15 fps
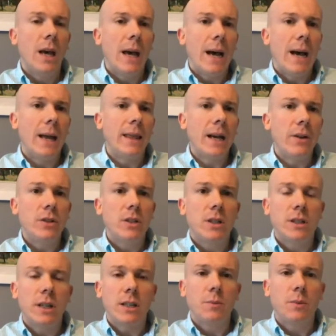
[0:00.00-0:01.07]
And that risk
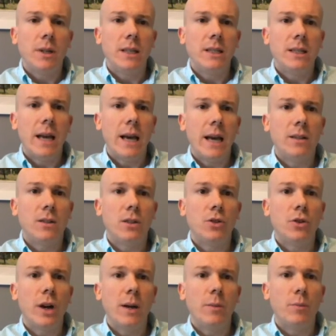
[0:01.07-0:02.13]
assessment is there to
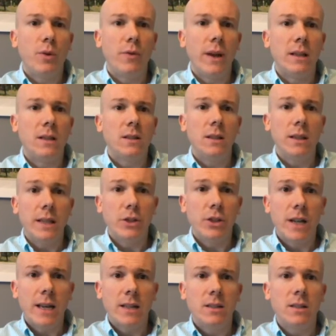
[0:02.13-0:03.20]
try and prevent
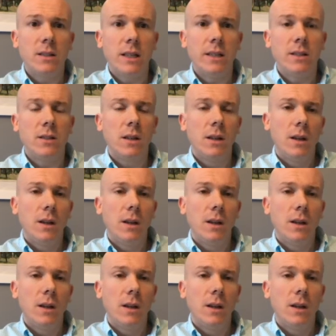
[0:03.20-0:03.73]
Legionnaires Disease.